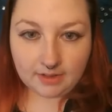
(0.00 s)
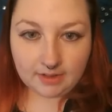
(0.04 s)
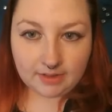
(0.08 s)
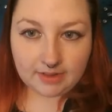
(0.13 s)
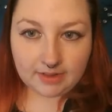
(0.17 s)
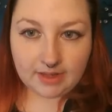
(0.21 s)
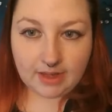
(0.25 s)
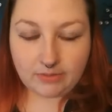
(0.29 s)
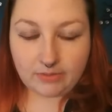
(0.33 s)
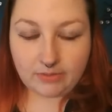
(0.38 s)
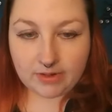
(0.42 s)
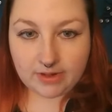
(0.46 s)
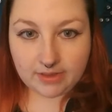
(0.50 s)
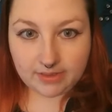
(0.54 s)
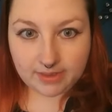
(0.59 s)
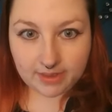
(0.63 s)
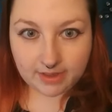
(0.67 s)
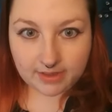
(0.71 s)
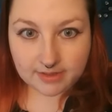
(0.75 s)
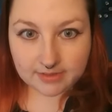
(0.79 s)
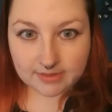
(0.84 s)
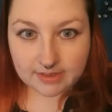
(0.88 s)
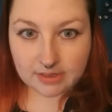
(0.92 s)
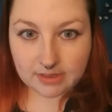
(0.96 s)
Get rid of
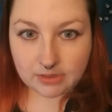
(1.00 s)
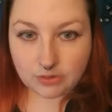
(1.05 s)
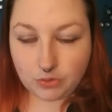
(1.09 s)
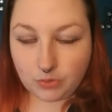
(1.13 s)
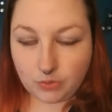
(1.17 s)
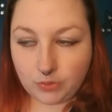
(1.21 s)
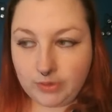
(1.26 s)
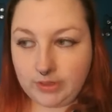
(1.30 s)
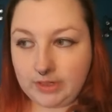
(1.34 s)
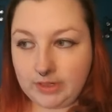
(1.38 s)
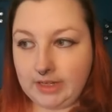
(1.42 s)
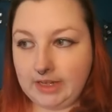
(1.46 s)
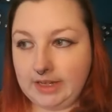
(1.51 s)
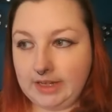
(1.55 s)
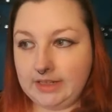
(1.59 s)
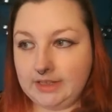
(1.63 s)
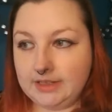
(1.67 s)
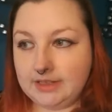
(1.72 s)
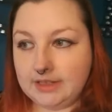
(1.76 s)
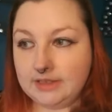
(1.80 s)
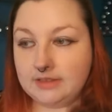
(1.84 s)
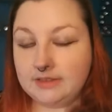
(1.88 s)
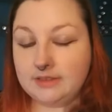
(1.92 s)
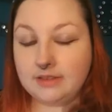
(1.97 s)
things that you don't need.
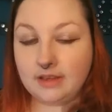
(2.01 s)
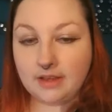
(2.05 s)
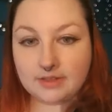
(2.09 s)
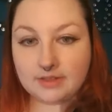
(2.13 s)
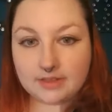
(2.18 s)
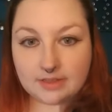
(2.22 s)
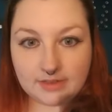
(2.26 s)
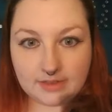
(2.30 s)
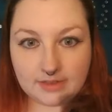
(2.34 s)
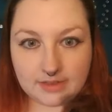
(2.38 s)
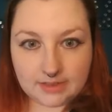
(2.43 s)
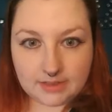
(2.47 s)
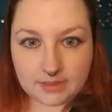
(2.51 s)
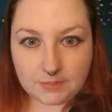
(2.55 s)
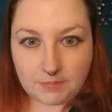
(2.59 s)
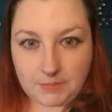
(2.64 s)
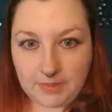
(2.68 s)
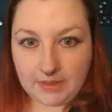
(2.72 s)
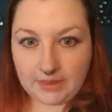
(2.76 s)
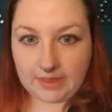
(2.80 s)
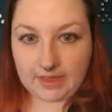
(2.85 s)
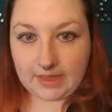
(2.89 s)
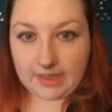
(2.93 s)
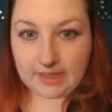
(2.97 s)
It doesn't need to
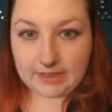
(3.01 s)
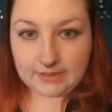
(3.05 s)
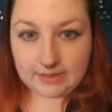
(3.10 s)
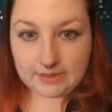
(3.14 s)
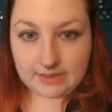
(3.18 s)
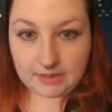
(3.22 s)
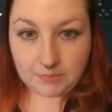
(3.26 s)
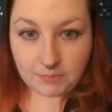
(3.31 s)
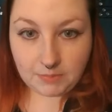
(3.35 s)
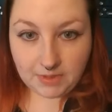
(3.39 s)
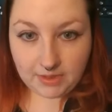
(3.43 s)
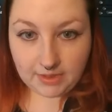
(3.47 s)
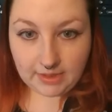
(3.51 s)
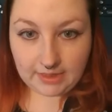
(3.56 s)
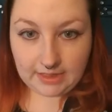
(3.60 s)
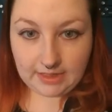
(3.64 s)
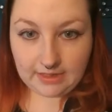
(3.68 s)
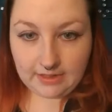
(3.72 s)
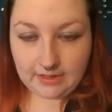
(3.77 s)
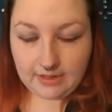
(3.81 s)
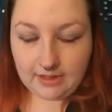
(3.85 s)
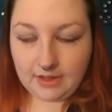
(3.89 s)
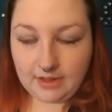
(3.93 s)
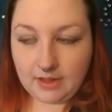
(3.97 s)
be like a deep
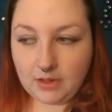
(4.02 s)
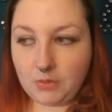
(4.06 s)
clean,